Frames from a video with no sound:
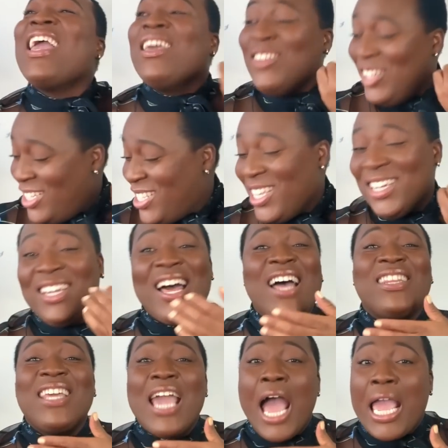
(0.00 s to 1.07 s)
Listen,
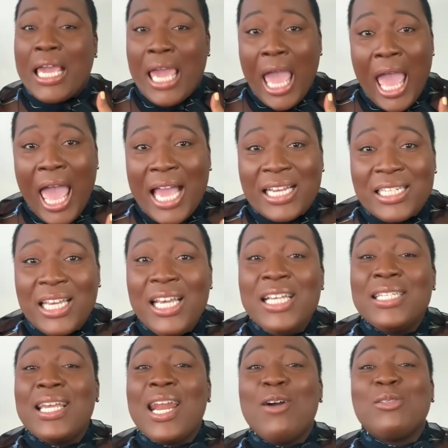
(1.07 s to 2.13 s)
that day I gagged.
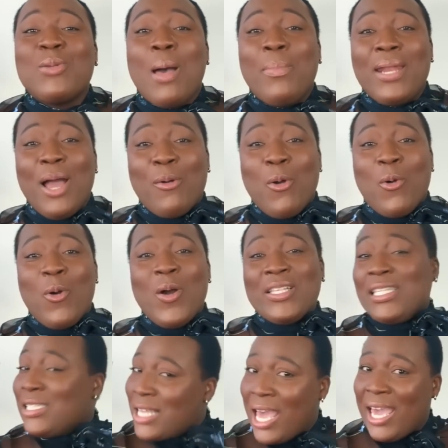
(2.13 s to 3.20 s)
Shout out to Abena Koko. What
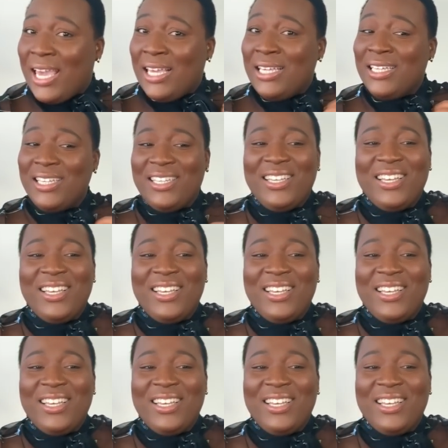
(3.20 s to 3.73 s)
you say?